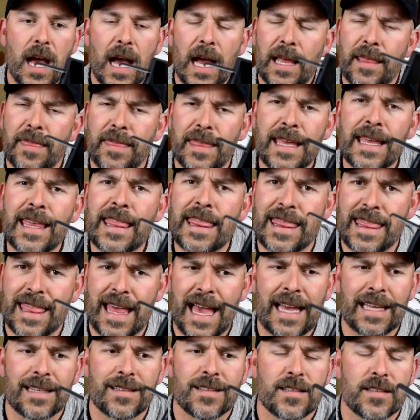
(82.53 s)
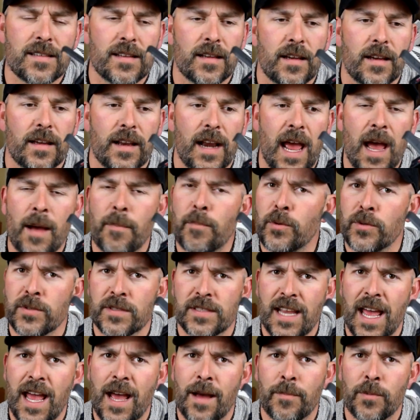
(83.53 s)
I think that's an
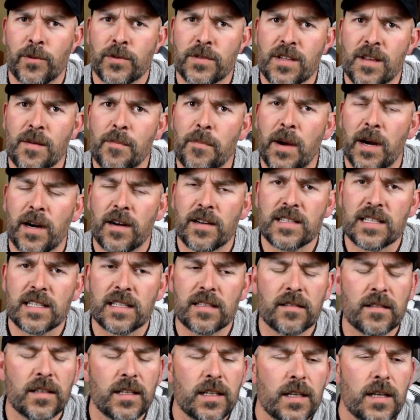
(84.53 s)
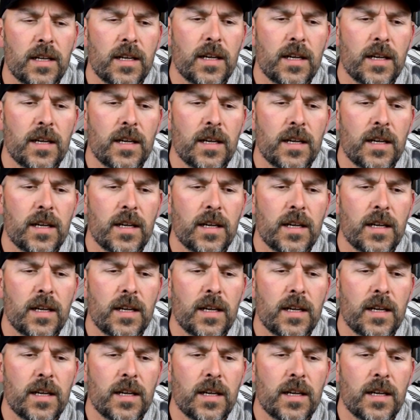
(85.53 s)
apples to apples comparison,